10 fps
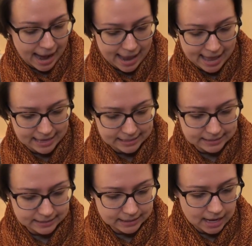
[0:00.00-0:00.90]

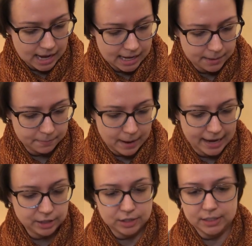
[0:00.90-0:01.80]
and
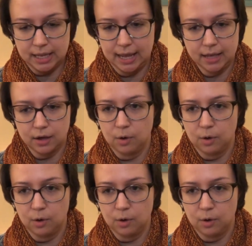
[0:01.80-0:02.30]
I just like,